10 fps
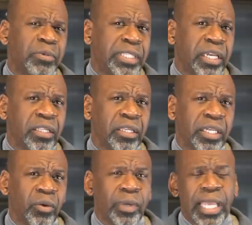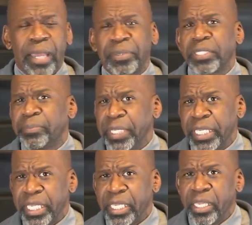we'll take a look at what happened to
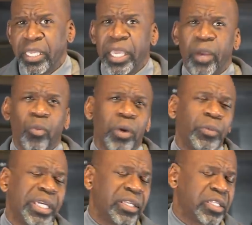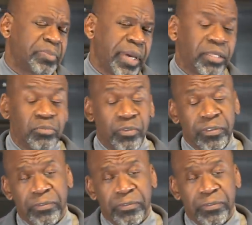Big E and what we can expect moving